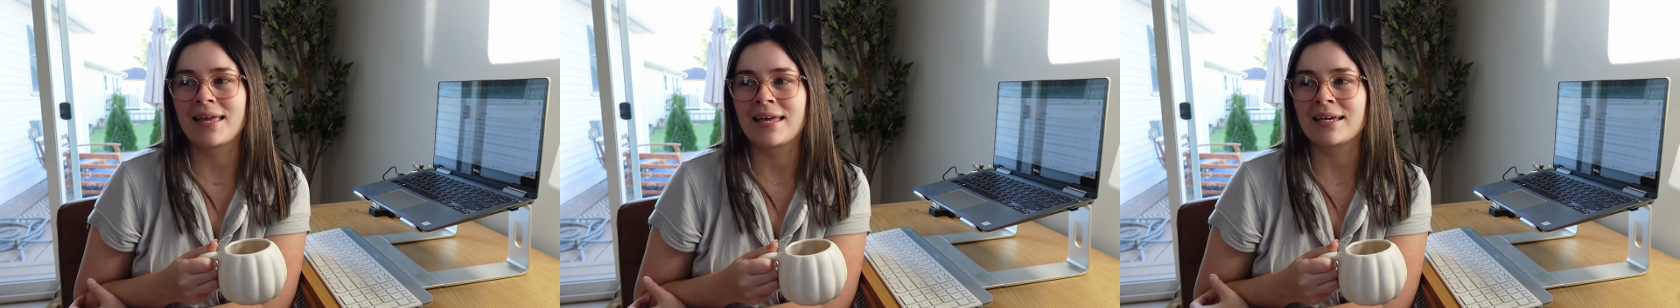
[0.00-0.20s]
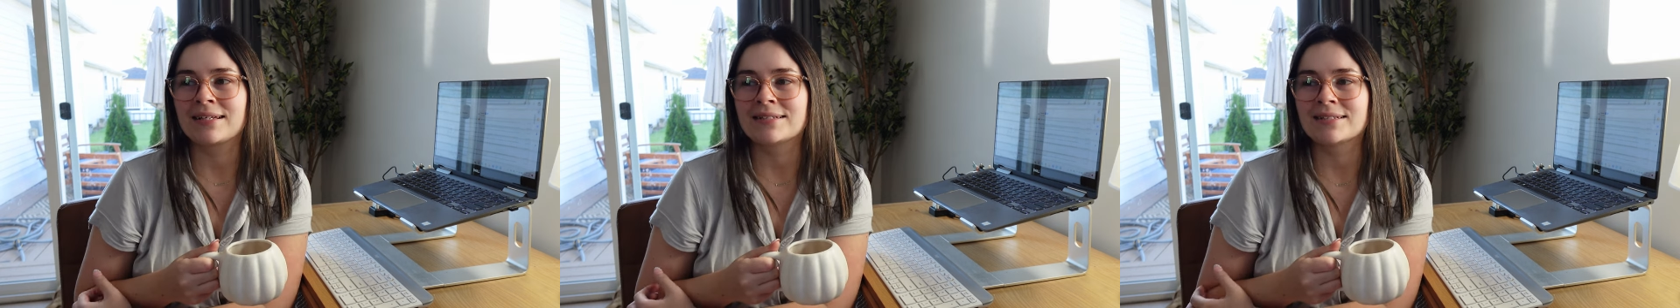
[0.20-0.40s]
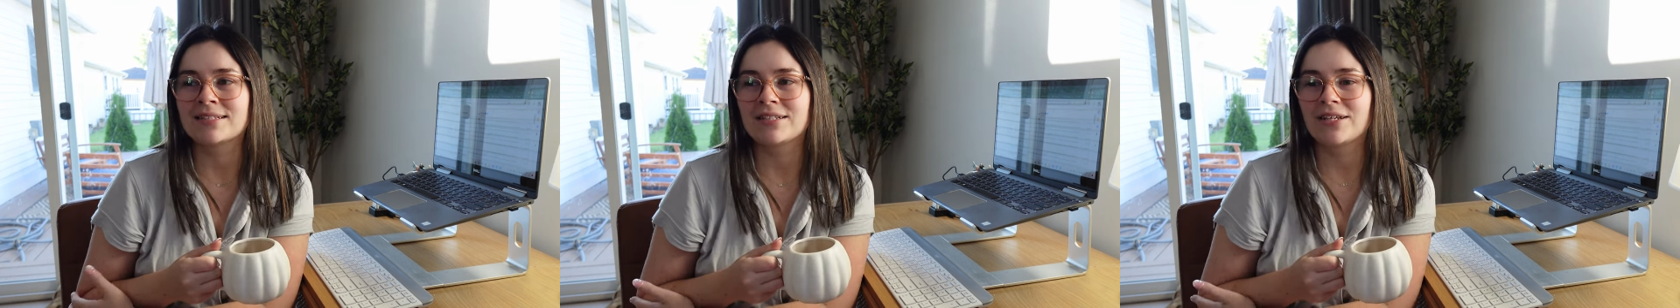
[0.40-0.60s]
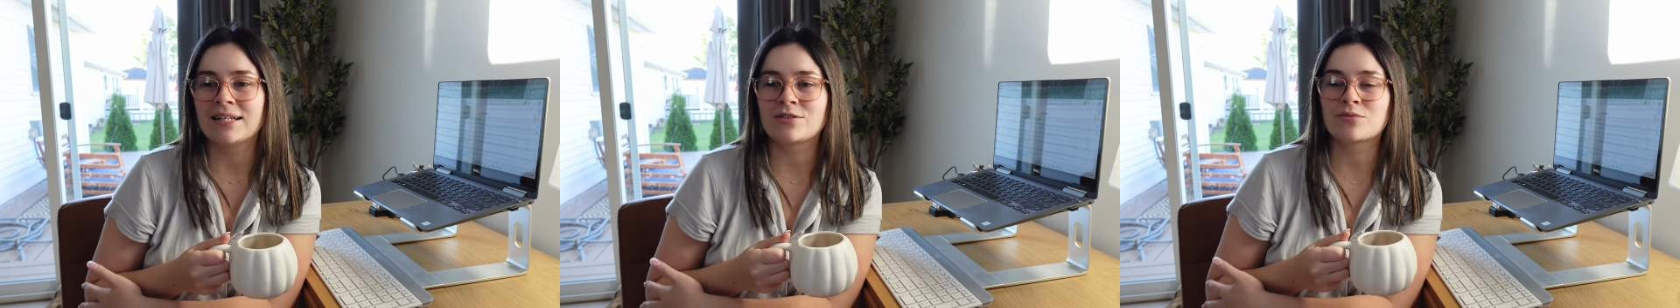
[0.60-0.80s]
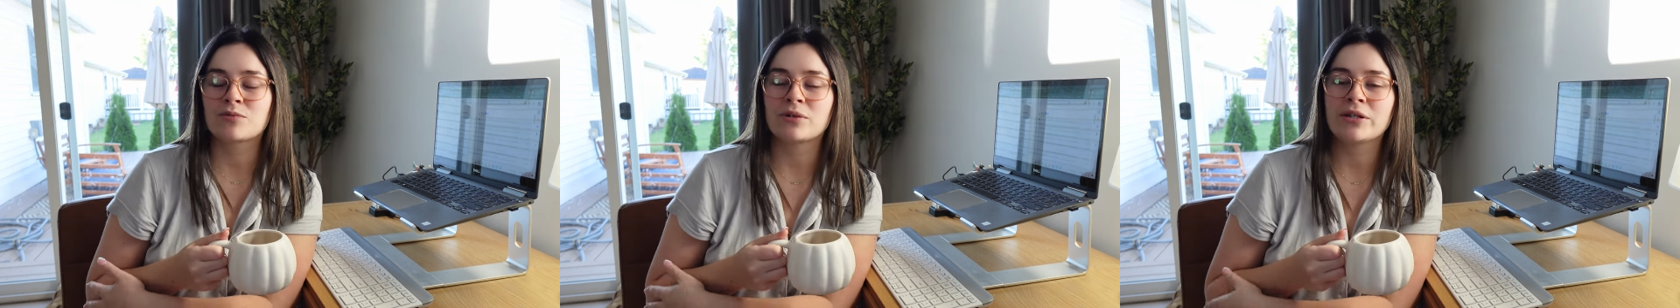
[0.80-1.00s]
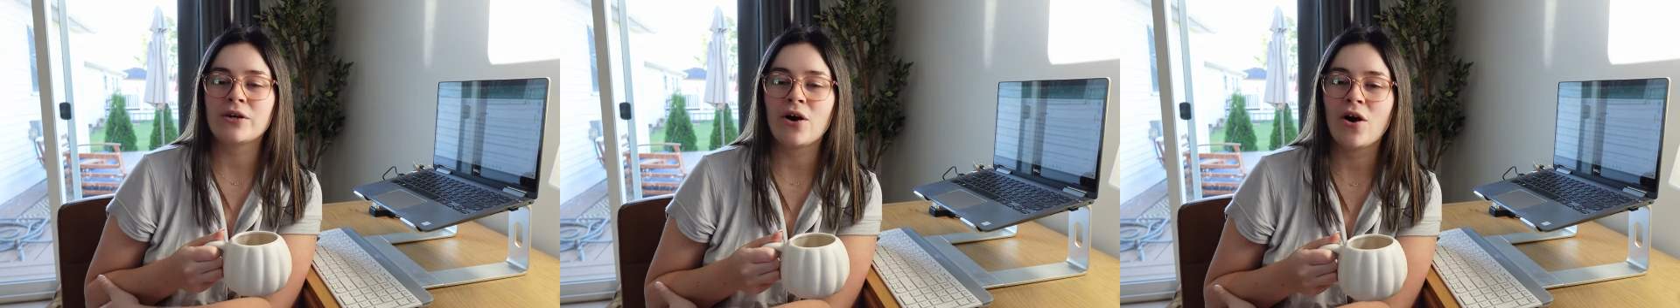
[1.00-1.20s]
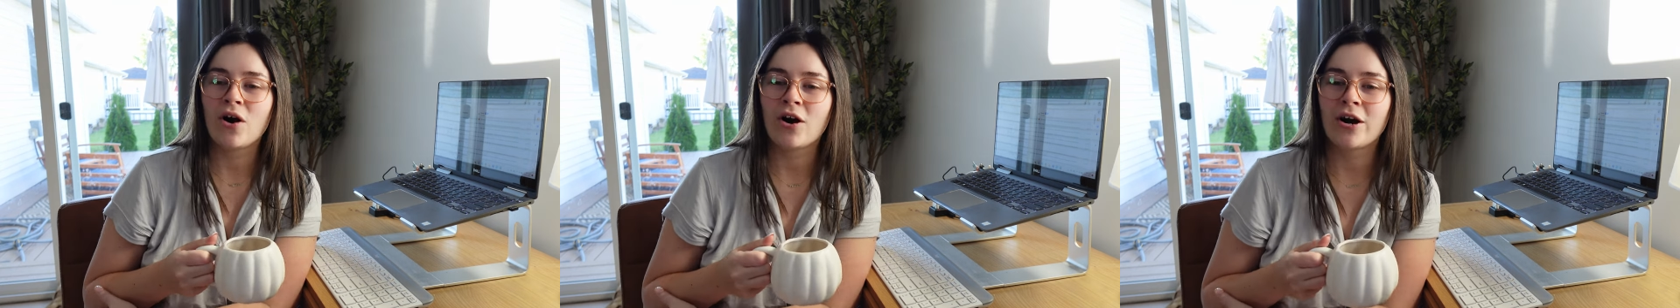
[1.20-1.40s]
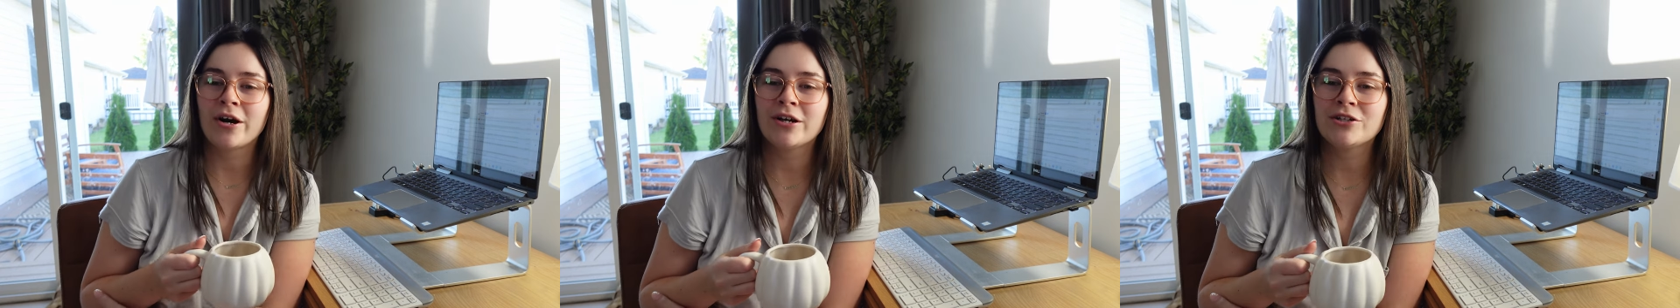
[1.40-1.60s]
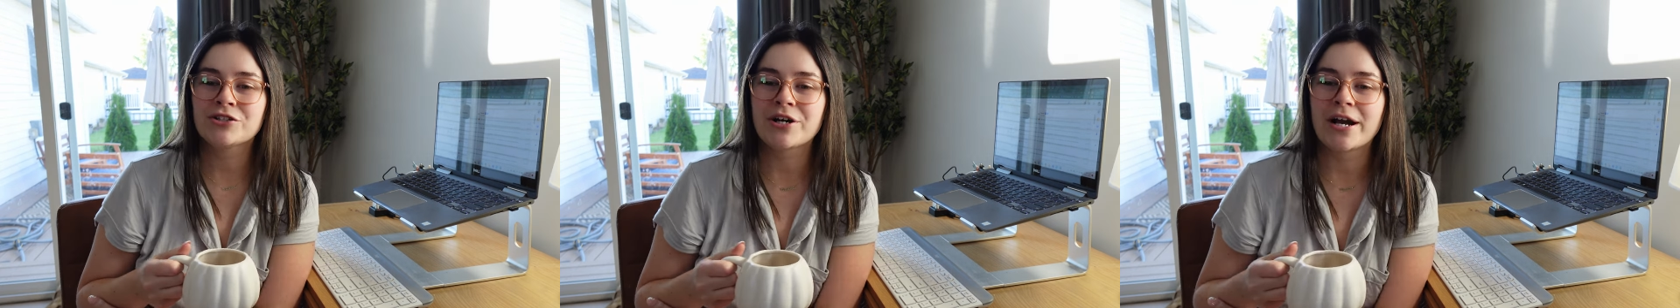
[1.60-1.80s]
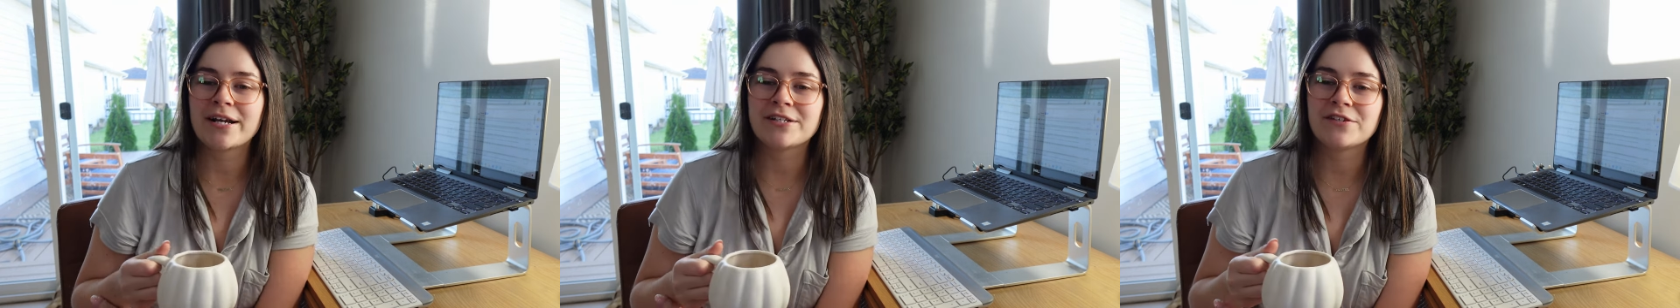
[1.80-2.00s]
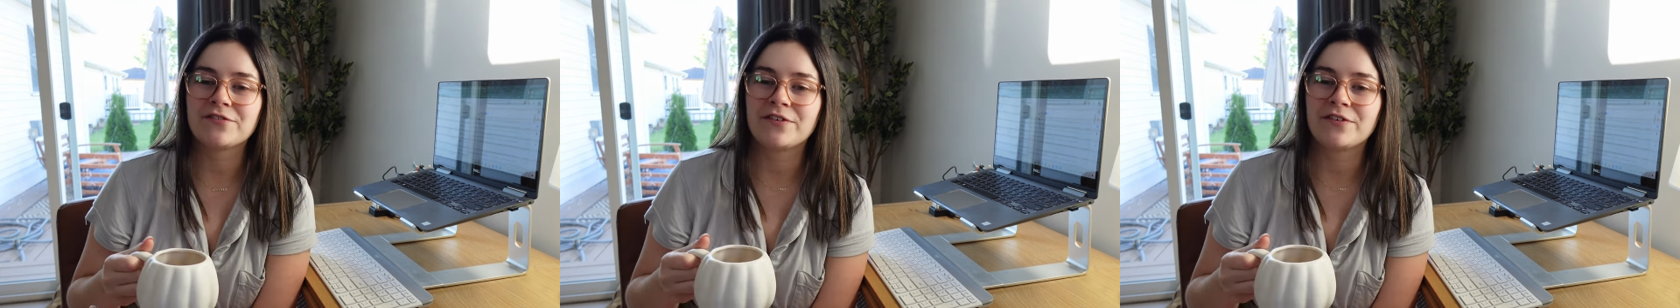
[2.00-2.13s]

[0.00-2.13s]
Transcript: and it's really hard trying to